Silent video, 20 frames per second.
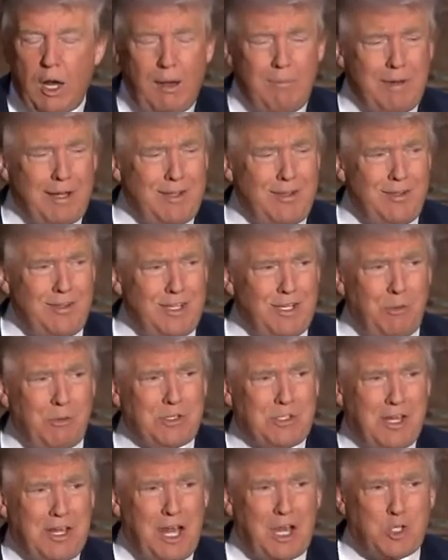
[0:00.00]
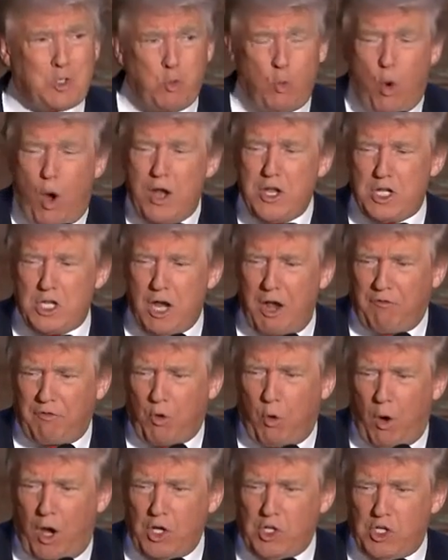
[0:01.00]
I mean, she wasn't asked one
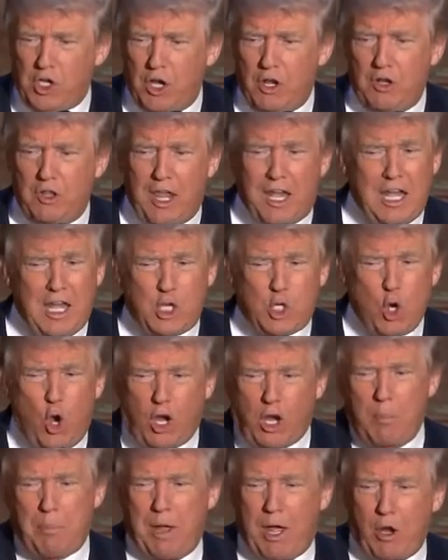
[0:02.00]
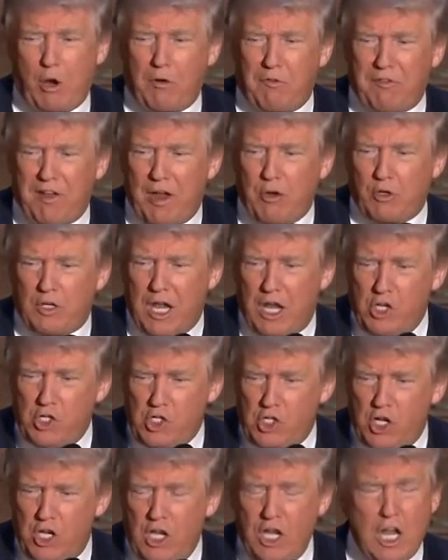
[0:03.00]
tough question. They didn't talk about her
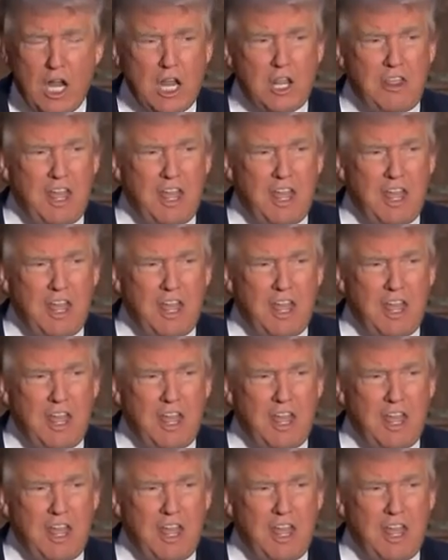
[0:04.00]
foundation.